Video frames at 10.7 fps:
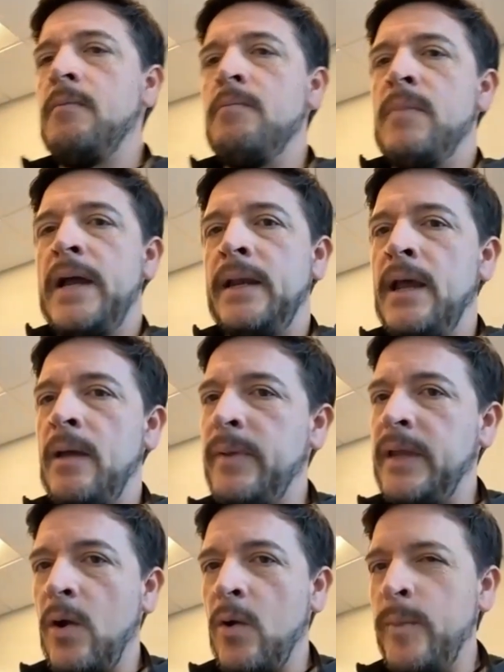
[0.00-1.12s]
might not
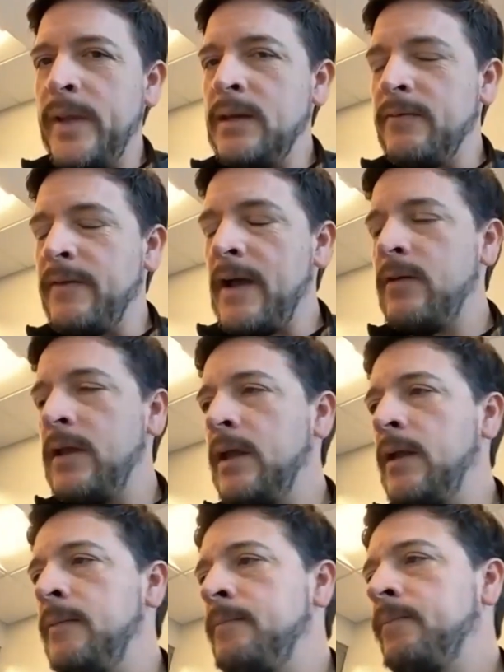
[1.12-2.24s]
be open at 5
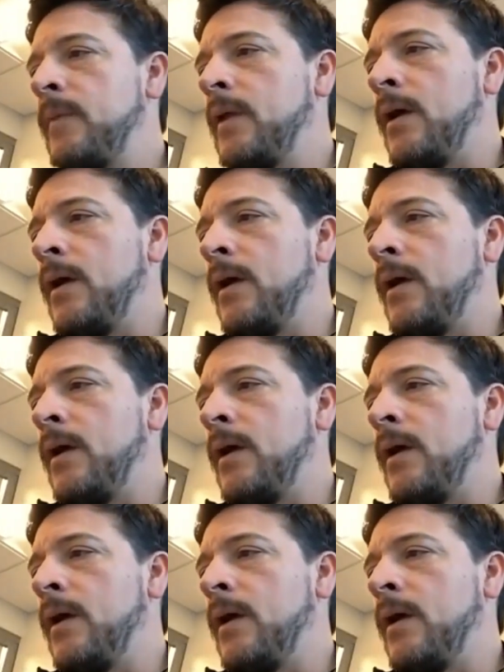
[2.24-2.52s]
a.m.